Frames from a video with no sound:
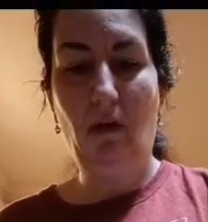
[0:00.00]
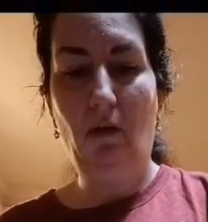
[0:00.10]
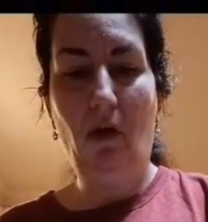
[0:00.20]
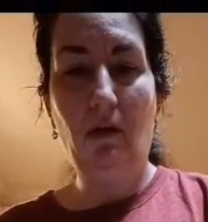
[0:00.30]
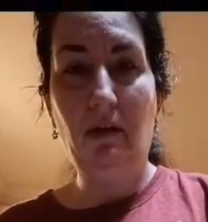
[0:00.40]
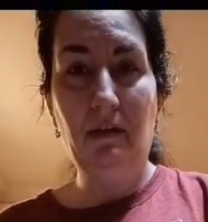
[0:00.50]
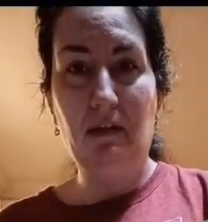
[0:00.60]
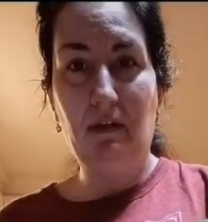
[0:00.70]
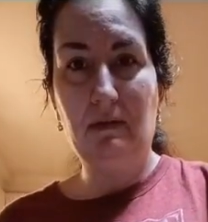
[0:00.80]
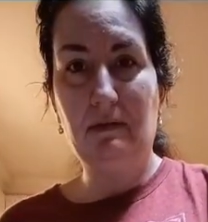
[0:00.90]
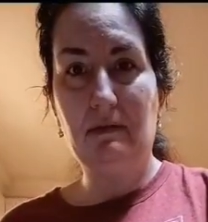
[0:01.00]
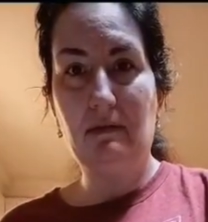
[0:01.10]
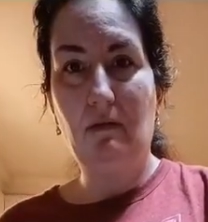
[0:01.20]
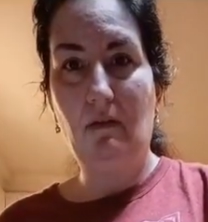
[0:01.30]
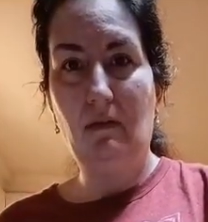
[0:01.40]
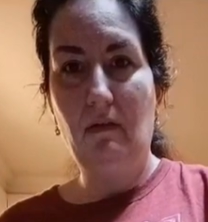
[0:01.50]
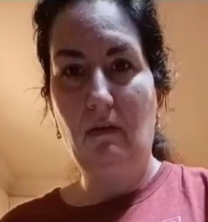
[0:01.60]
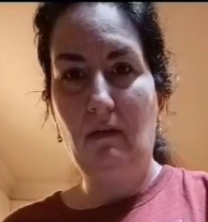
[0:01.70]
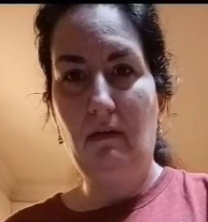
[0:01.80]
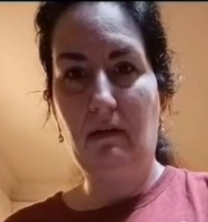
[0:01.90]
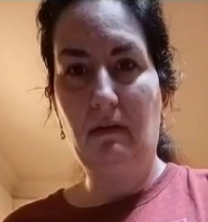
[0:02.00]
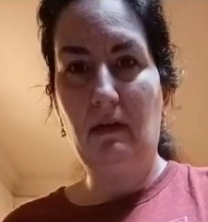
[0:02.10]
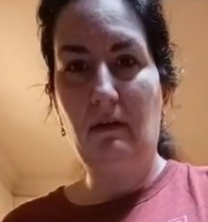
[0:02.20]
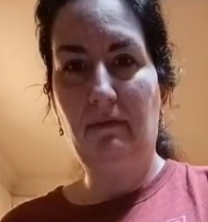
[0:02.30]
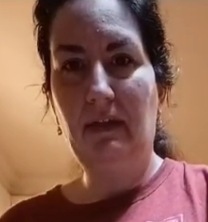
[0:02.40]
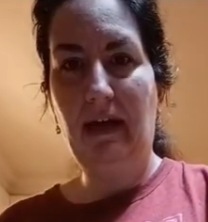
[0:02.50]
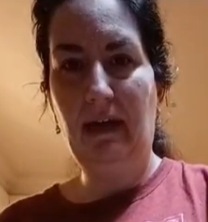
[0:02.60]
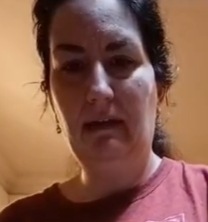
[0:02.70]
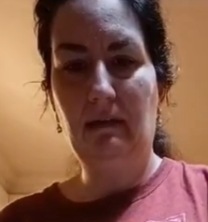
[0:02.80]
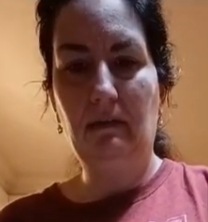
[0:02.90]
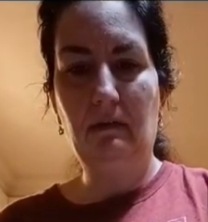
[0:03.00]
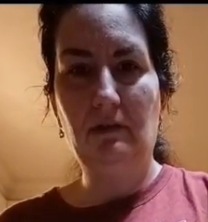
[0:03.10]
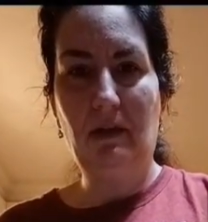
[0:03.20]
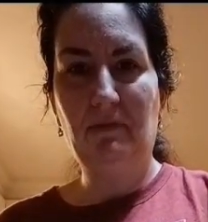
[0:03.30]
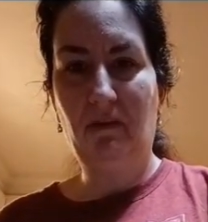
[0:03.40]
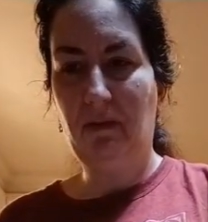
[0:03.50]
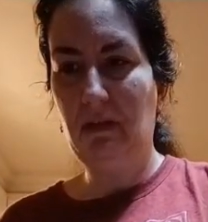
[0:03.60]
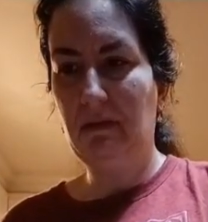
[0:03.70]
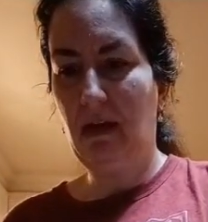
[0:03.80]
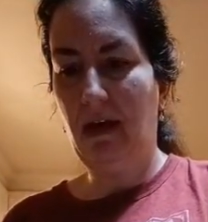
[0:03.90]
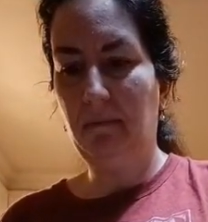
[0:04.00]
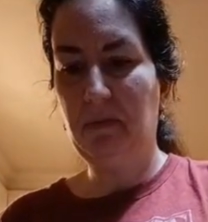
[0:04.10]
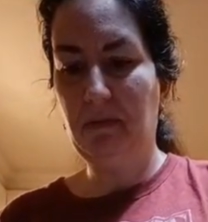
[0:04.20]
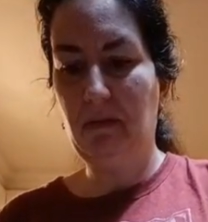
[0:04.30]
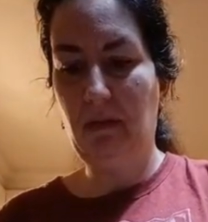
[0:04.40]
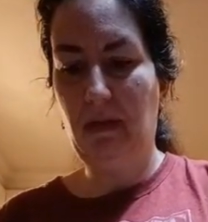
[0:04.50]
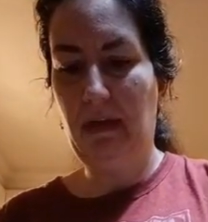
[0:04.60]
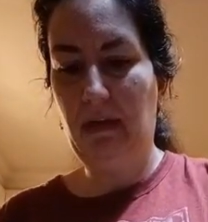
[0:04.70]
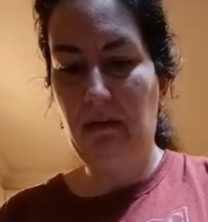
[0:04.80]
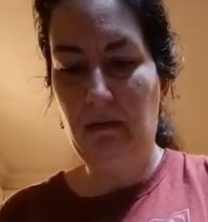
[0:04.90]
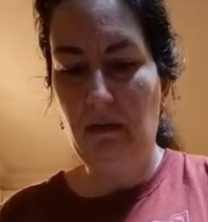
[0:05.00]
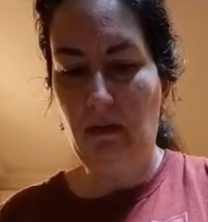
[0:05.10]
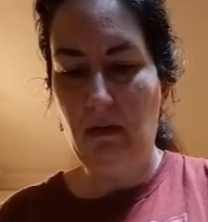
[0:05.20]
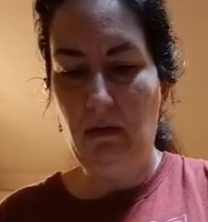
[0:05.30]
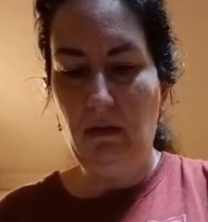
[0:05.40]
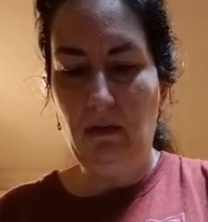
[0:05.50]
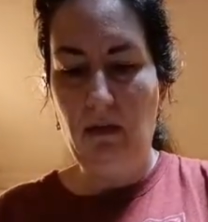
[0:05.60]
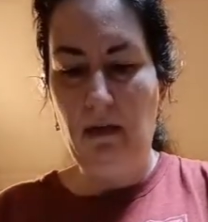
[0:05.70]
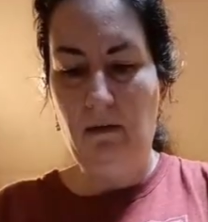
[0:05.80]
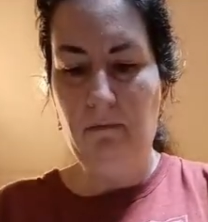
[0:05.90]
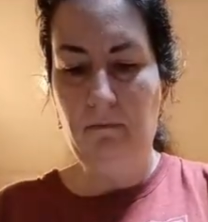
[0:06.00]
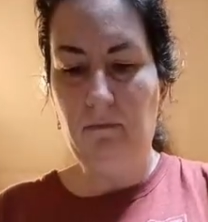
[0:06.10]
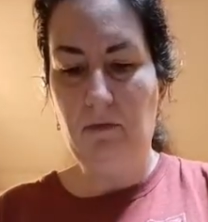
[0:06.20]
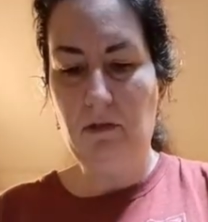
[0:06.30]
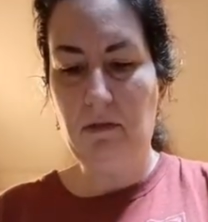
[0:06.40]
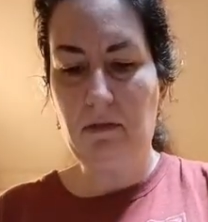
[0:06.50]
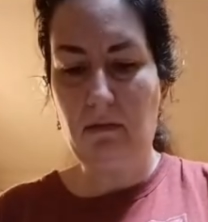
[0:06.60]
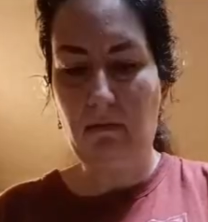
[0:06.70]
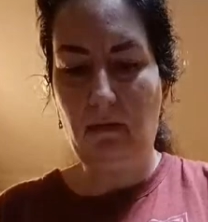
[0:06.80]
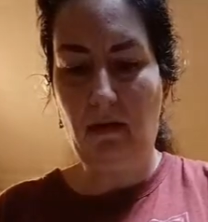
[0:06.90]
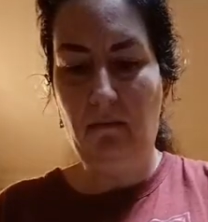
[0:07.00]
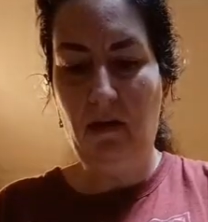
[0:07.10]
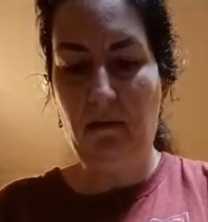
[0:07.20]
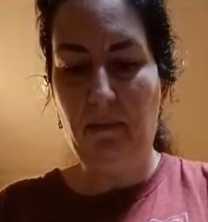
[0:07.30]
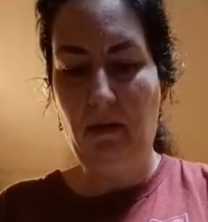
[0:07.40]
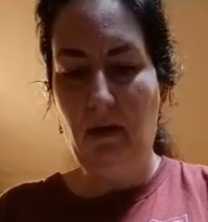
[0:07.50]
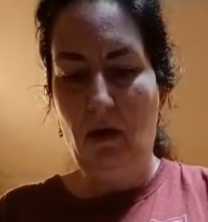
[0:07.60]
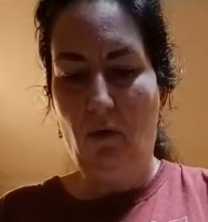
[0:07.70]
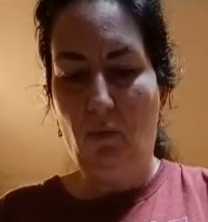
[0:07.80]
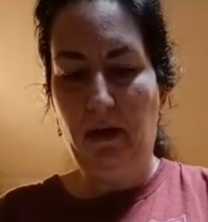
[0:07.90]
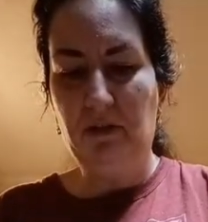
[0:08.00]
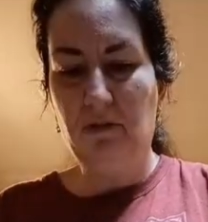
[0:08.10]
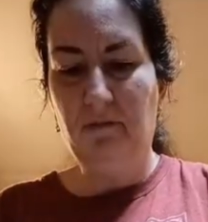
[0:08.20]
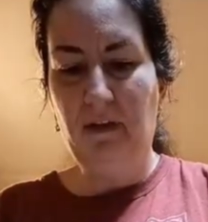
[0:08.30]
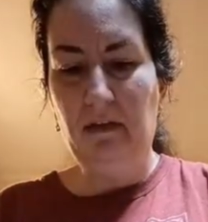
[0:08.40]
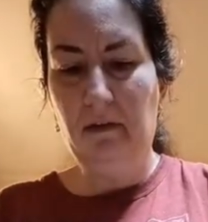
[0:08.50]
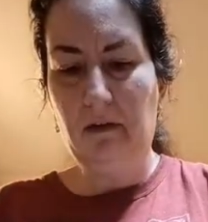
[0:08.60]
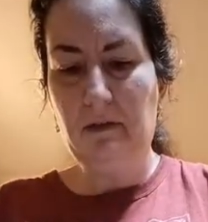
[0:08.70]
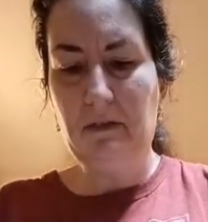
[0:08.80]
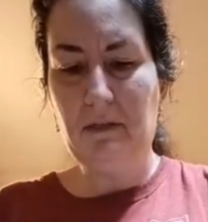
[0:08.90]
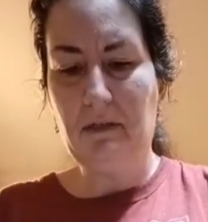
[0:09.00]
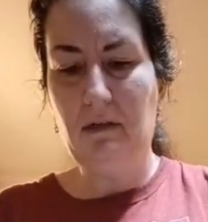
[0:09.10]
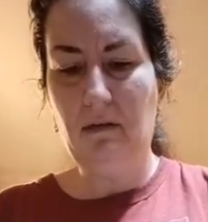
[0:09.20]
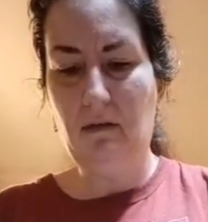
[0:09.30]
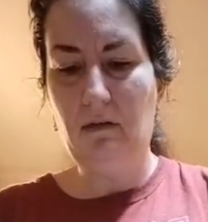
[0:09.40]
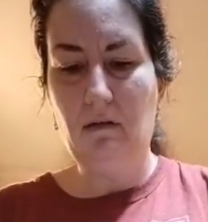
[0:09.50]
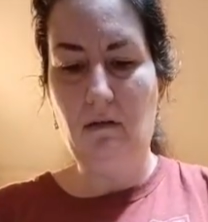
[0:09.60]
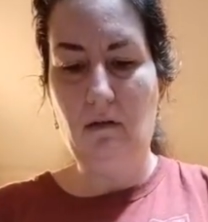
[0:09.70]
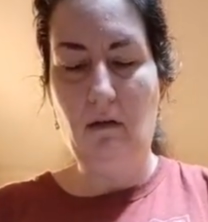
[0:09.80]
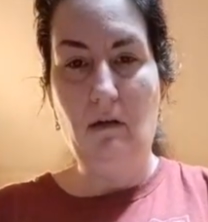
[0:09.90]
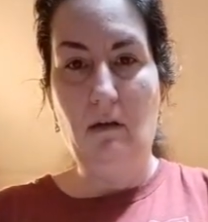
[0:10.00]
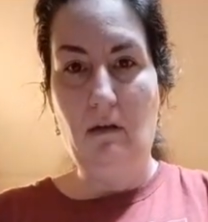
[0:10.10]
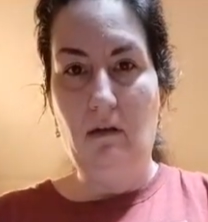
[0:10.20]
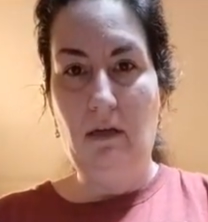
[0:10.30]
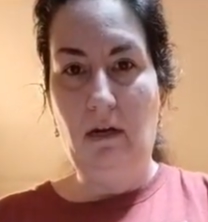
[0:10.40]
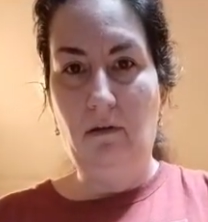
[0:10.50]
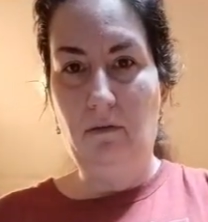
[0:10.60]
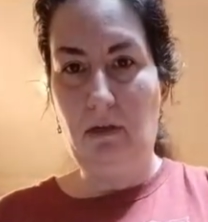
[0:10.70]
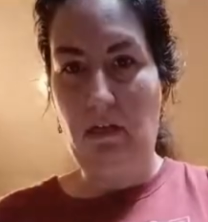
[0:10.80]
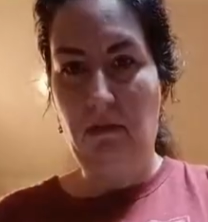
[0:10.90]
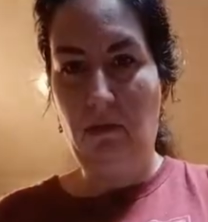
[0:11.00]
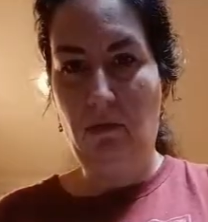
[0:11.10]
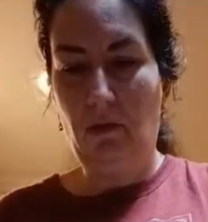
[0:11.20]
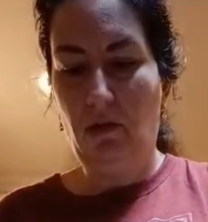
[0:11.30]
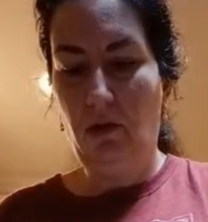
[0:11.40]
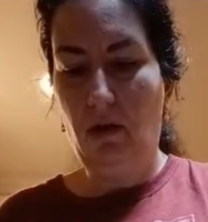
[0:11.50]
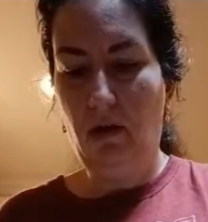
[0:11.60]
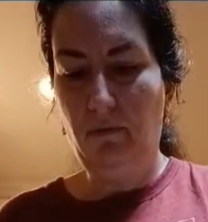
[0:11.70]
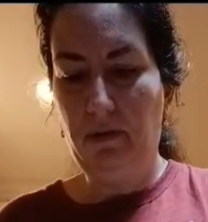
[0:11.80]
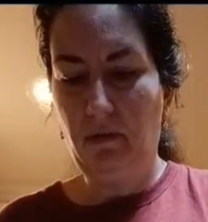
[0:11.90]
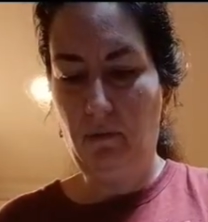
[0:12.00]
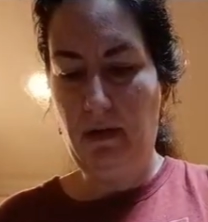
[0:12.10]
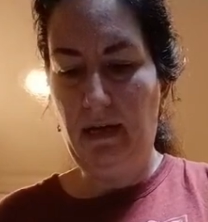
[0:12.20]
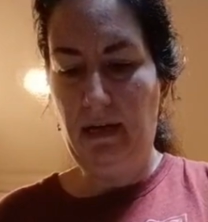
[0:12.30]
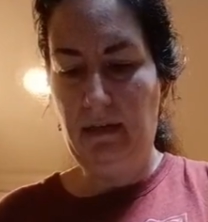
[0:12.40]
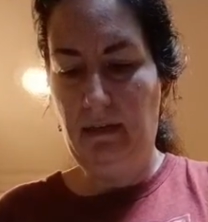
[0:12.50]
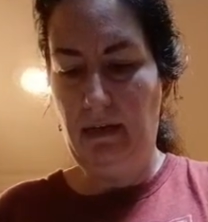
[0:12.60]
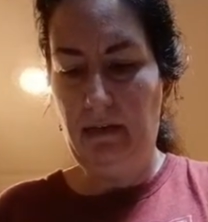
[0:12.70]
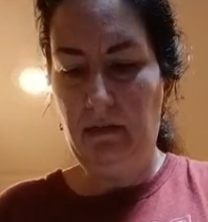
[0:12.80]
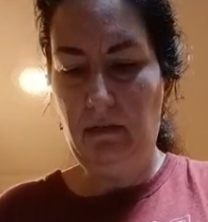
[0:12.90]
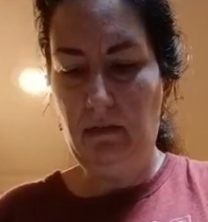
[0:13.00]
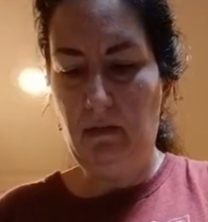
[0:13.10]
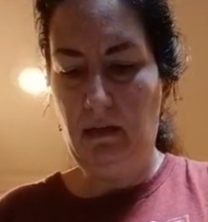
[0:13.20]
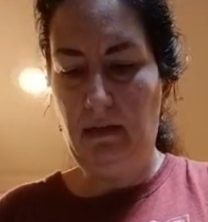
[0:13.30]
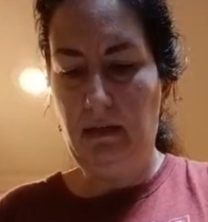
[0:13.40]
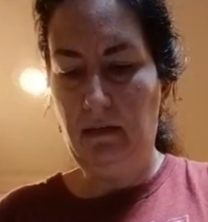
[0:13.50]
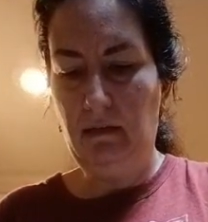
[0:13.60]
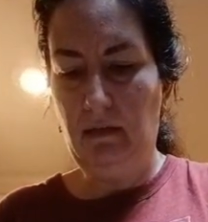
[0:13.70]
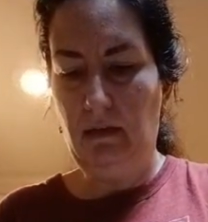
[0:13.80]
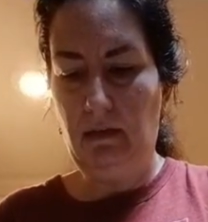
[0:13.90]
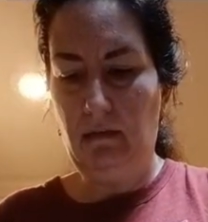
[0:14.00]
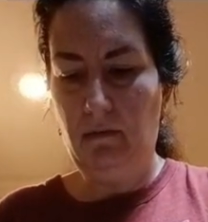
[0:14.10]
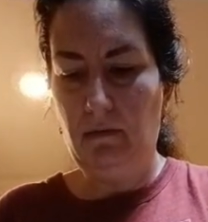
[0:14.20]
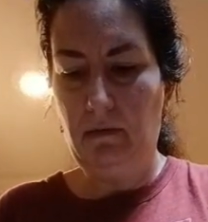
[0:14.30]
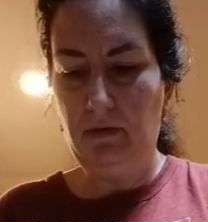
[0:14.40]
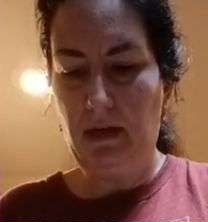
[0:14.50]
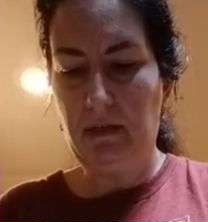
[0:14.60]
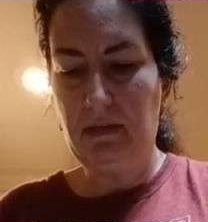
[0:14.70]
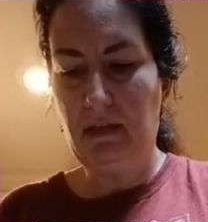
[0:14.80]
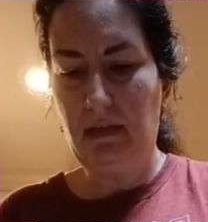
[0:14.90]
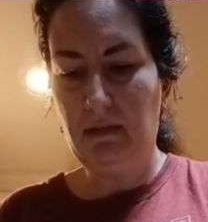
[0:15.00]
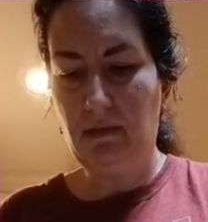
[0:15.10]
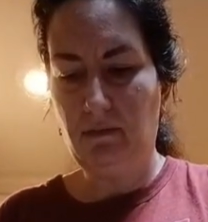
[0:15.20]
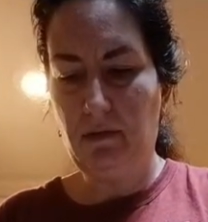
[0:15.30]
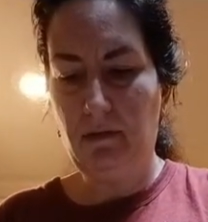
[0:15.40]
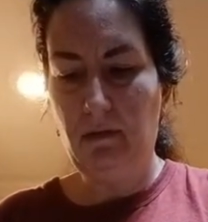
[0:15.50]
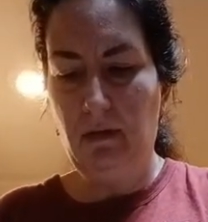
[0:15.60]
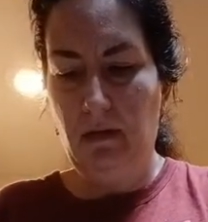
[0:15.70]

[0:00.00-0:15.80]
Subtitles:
all of this. Cut off that, chopped off these tops, and, you know, just cut them up. Watch your fingers. You know, you can do the claw with your one hand and then, you know, try to slice through.